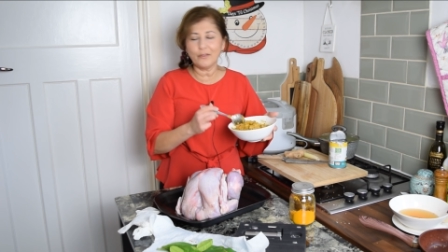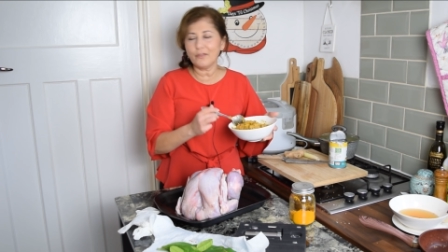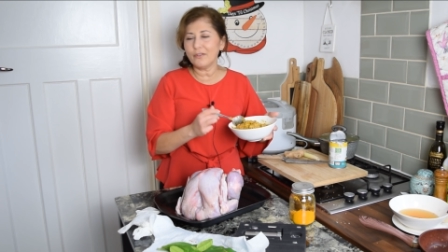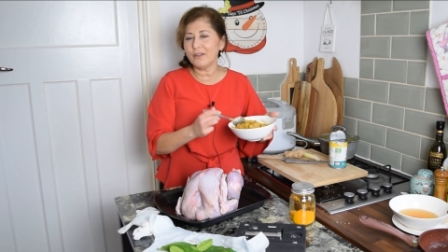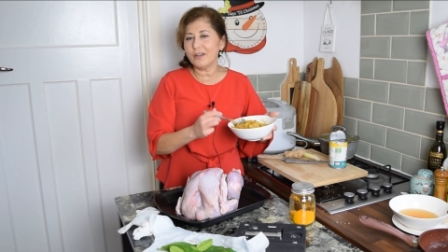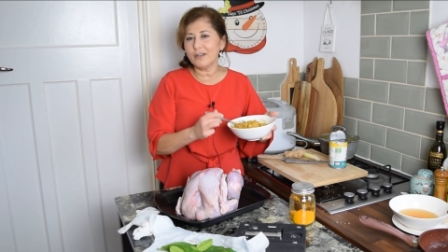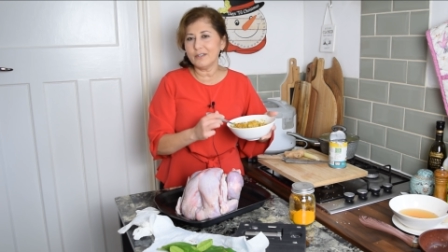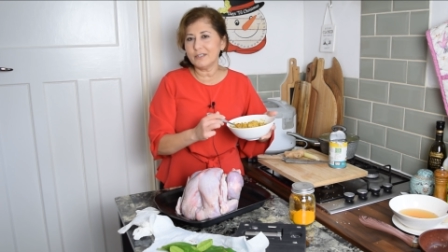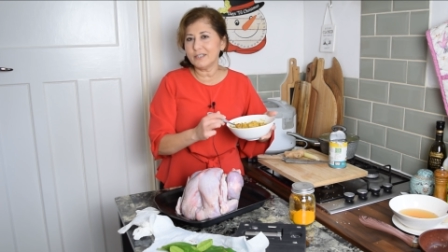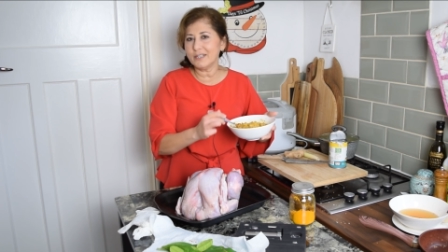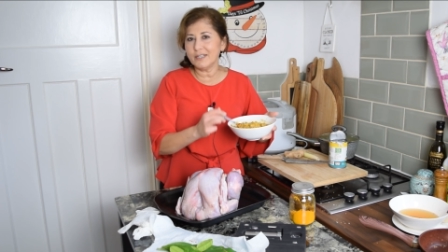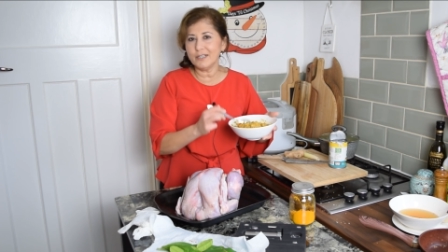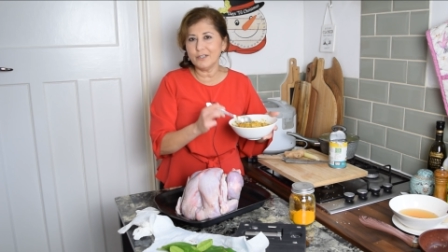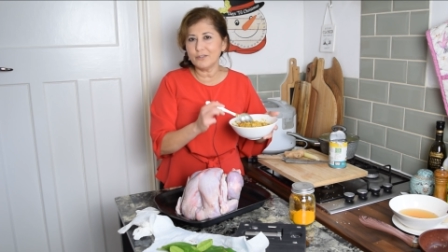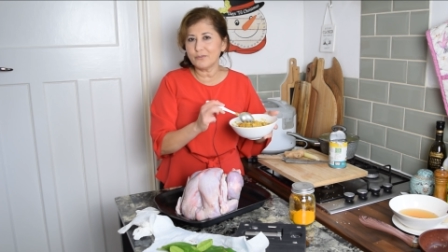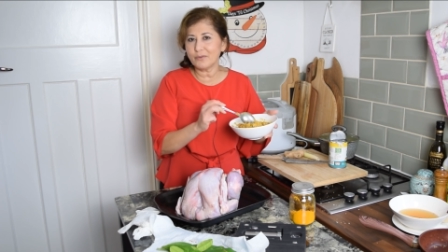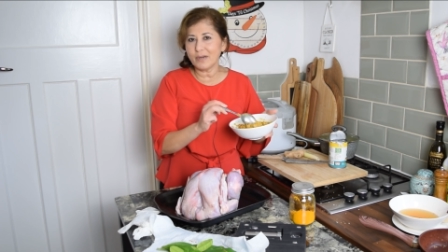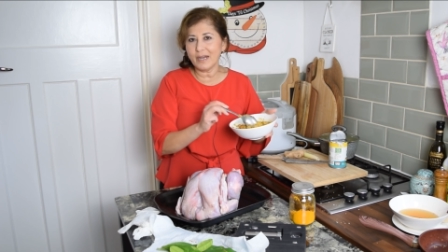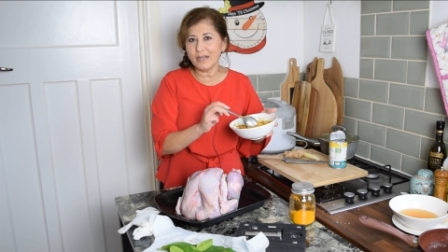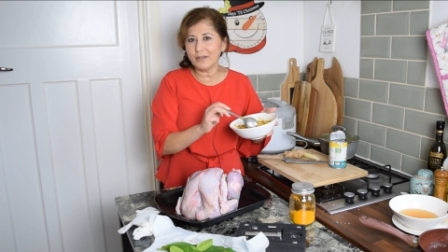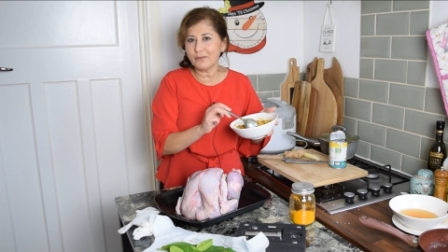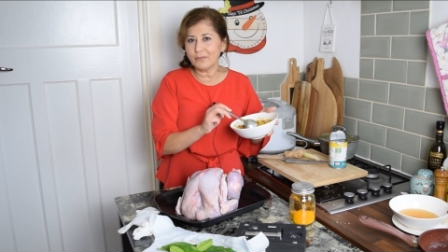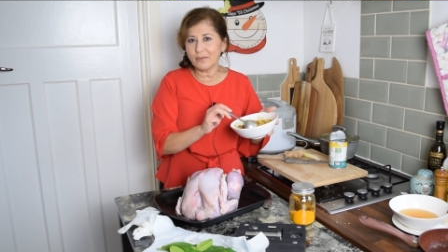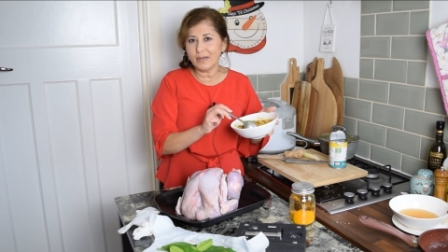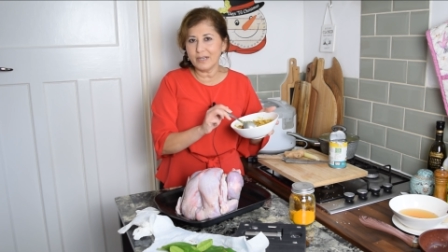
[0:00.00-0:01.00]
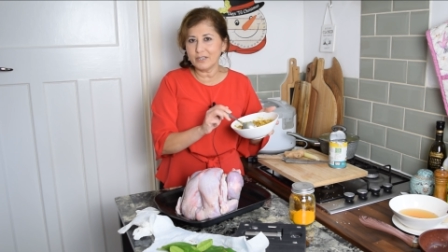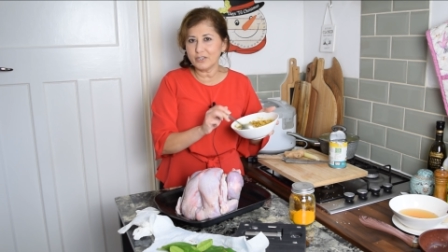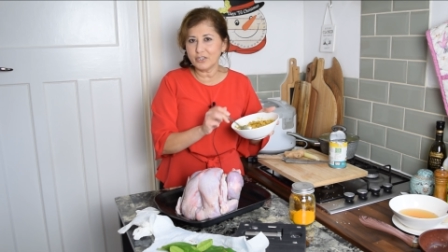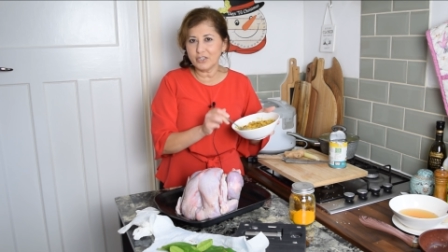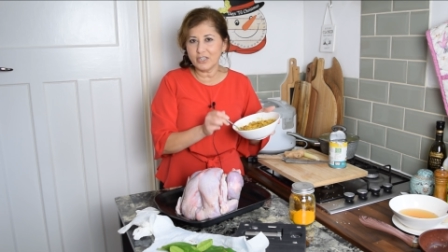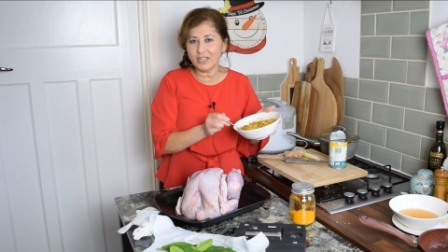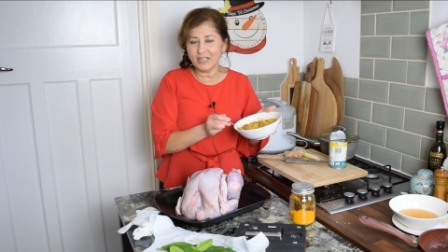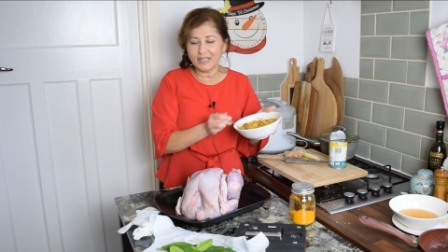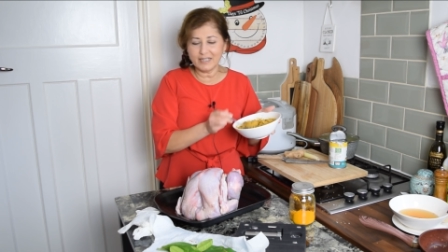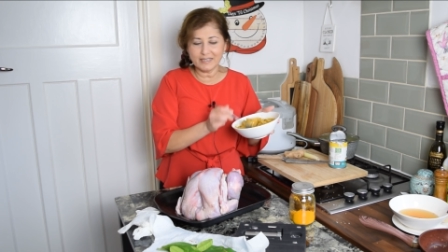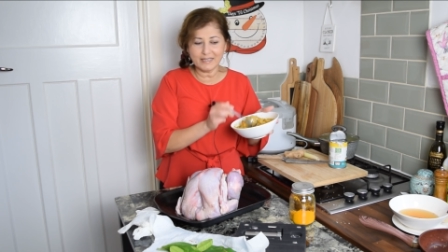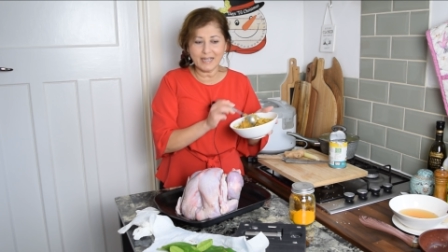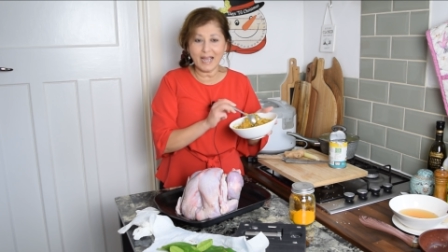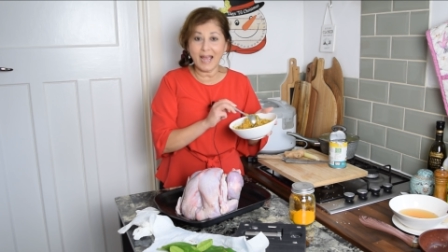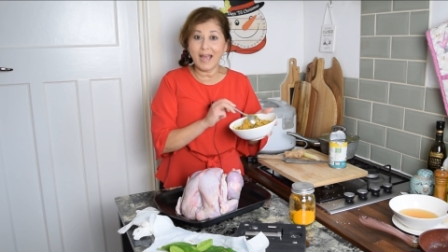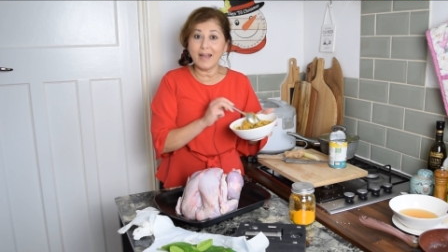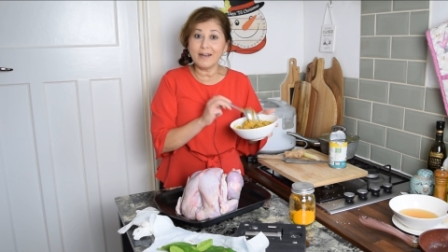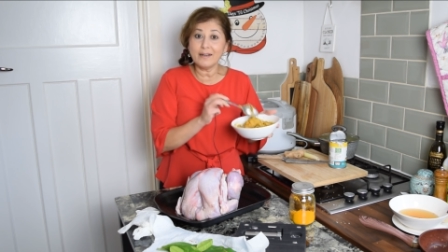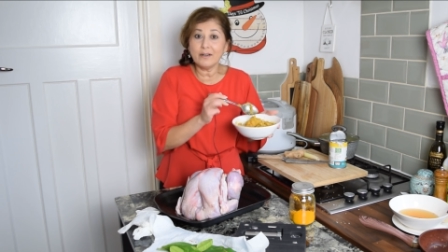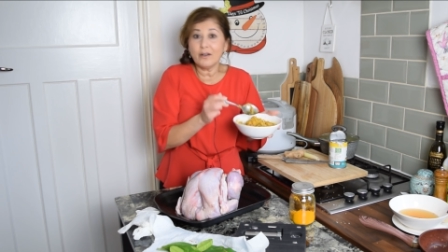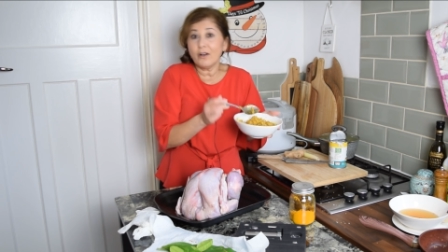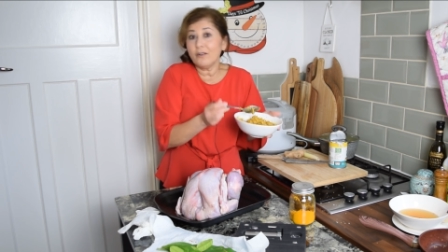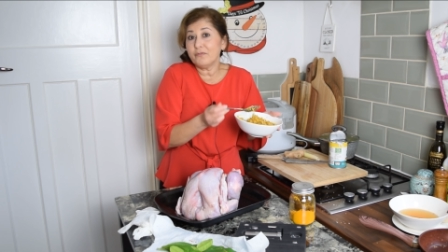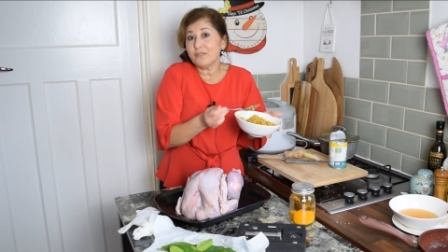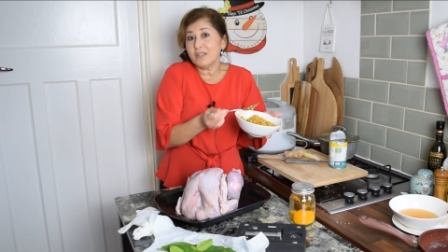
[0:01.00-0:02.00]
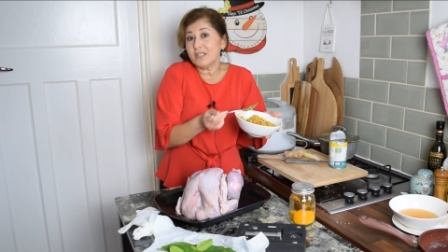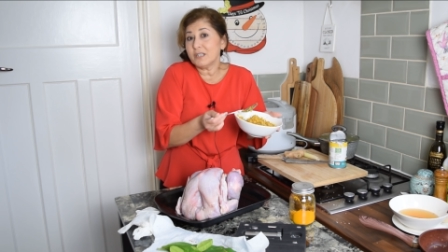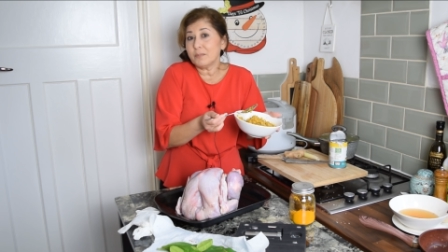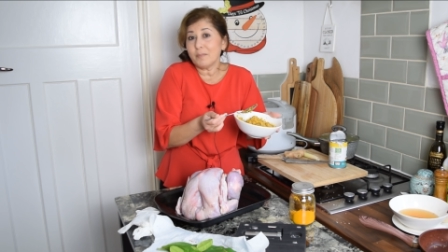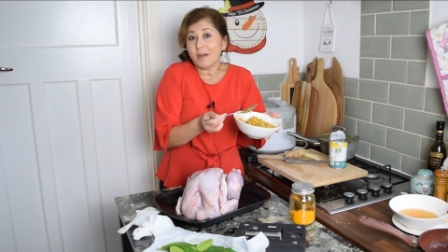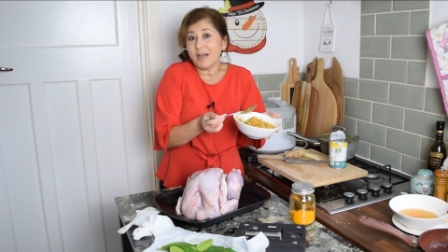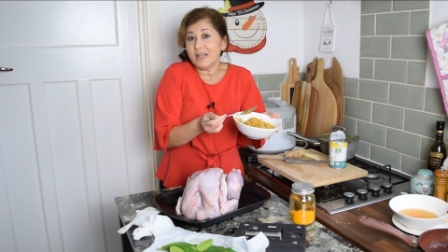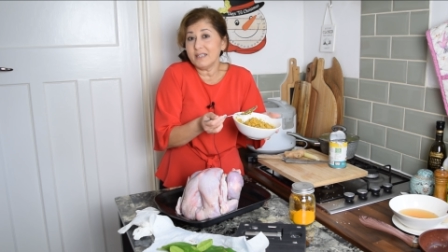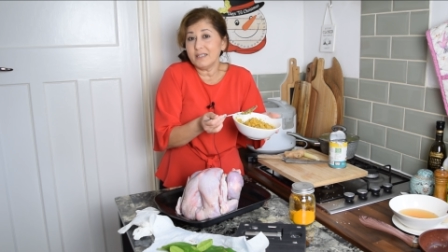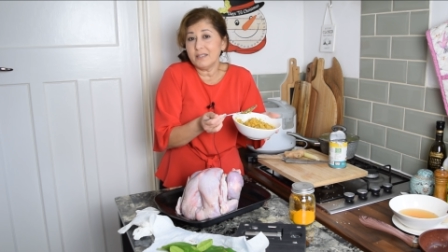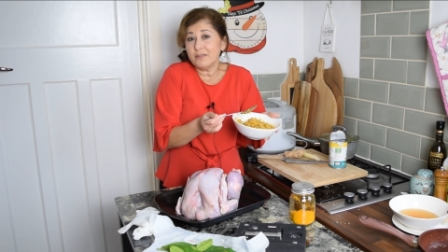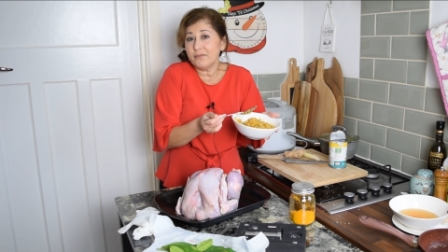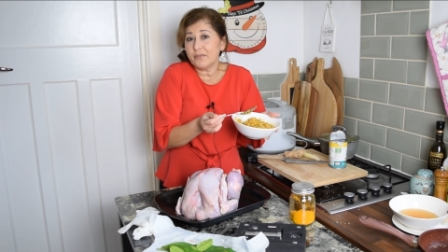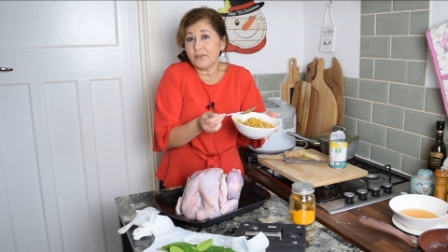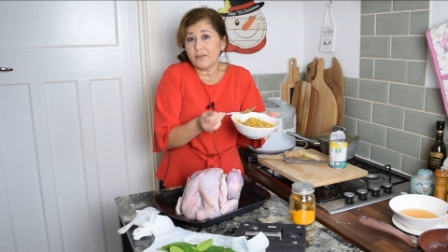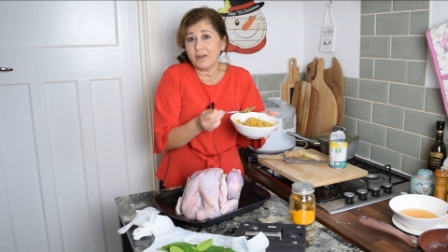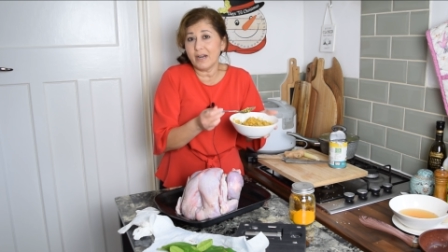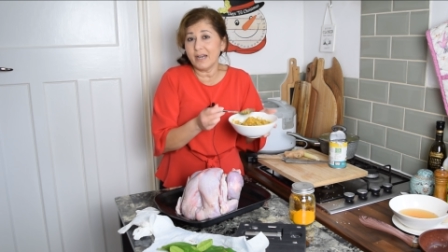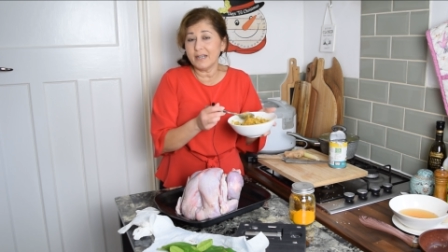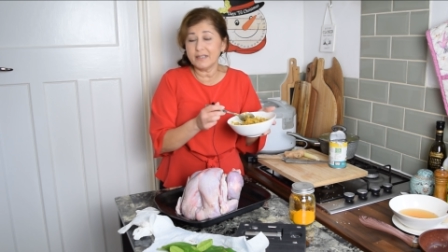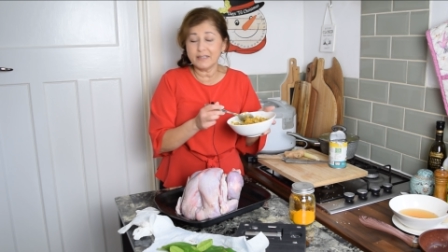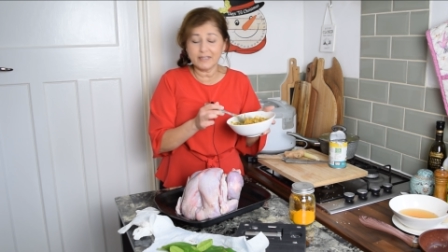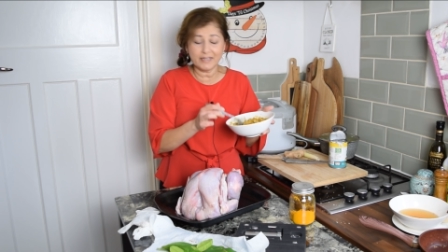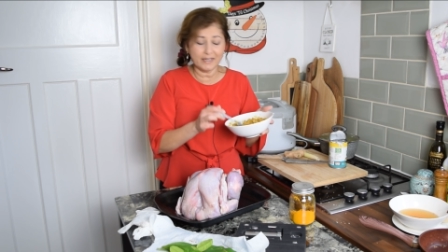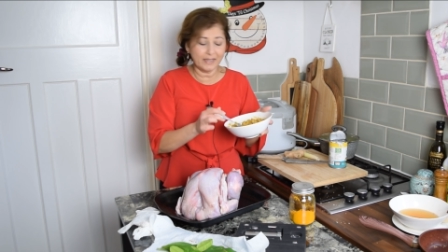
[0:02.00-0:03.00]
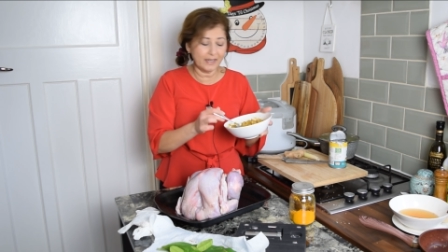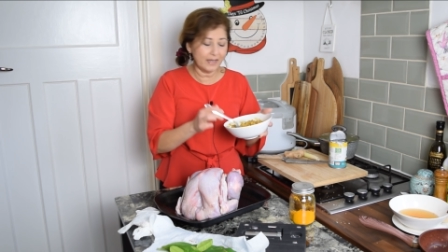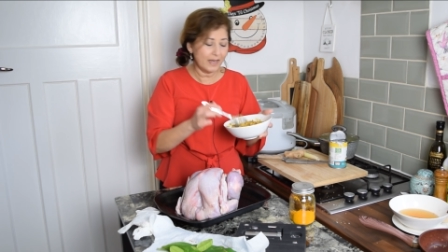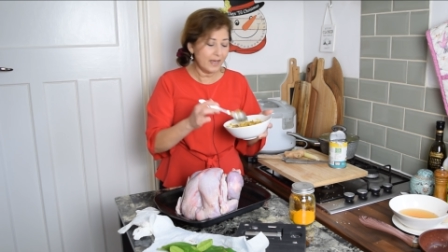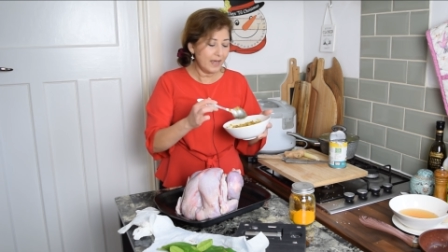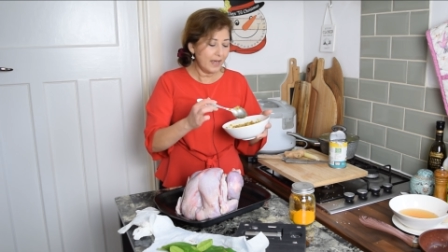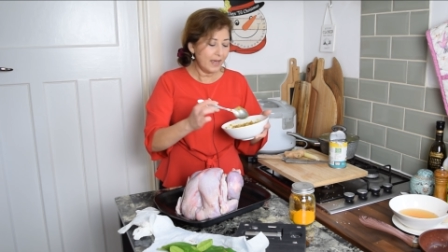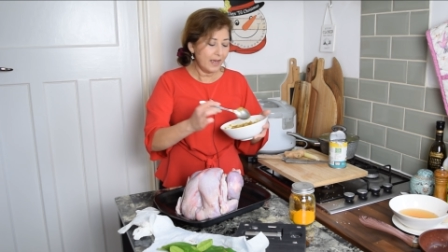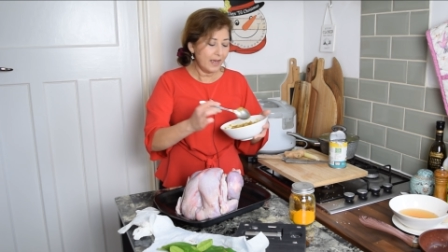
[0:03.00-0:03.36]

30 dried red chilies and of the spicy variety.